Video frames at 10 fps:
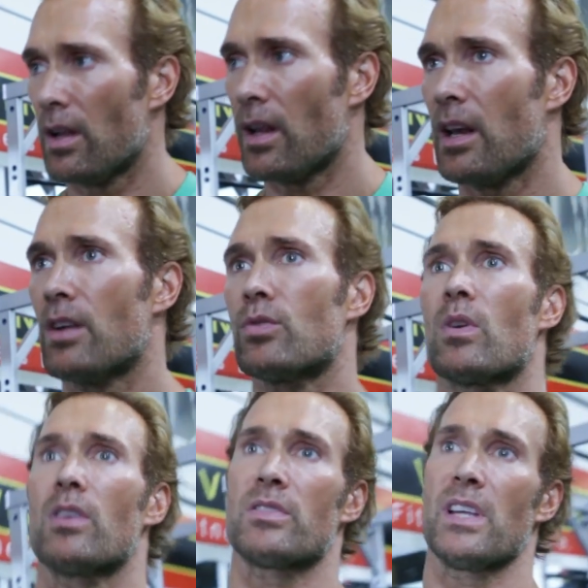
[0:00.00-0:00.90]
and here's
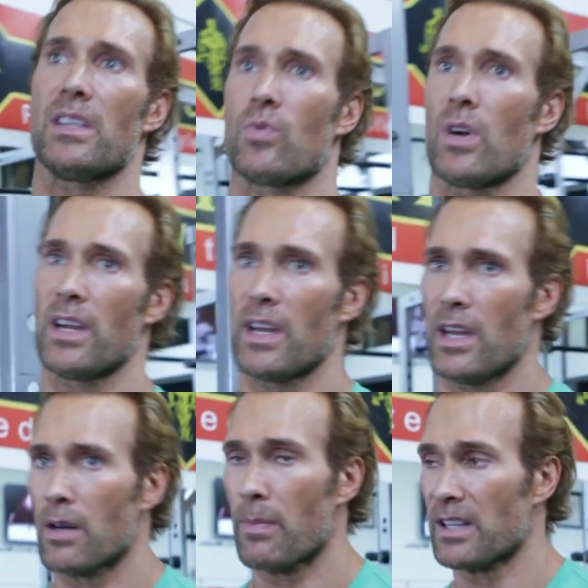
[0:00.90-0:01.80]
one of those things where you
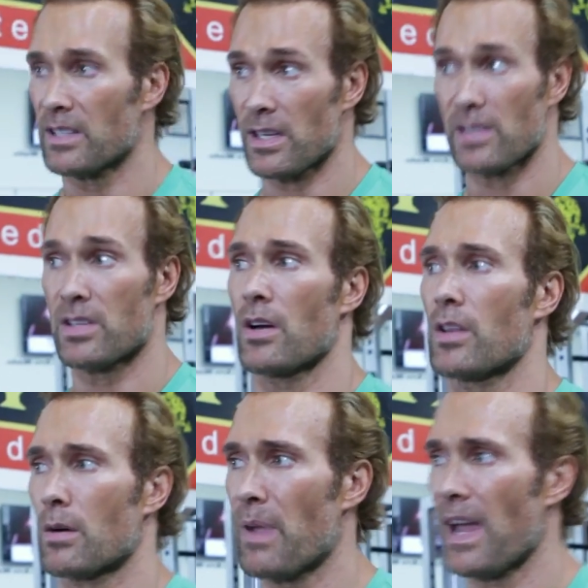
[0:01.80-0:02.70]
hear about these guys
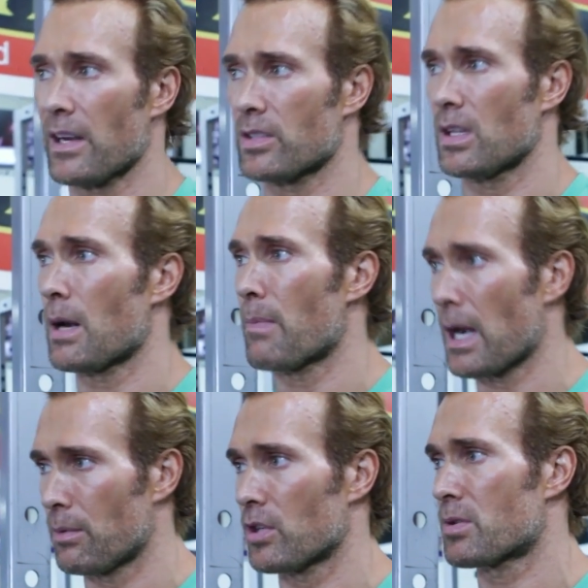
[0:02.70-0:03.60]
tearing their pecs. A lot of
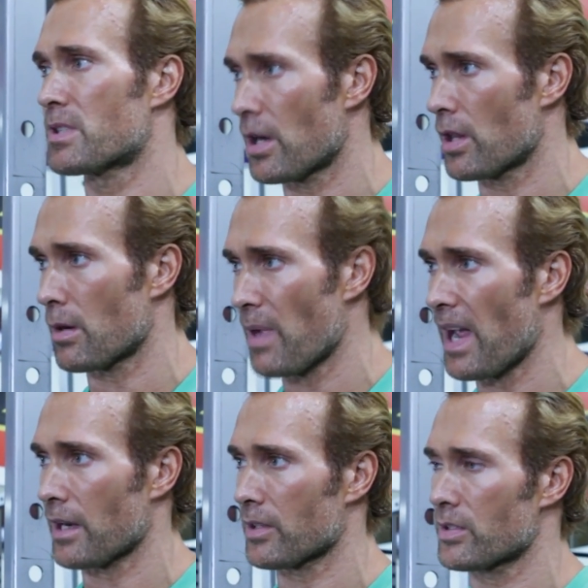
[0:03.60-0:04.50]
bodybuilders tear their
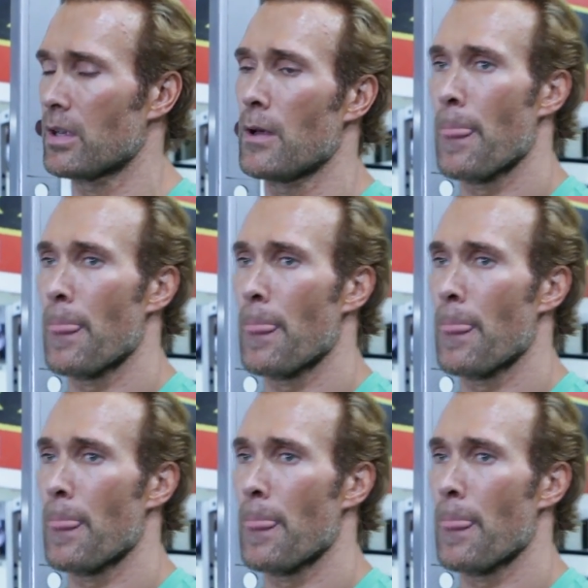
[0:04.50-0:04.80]
pecs.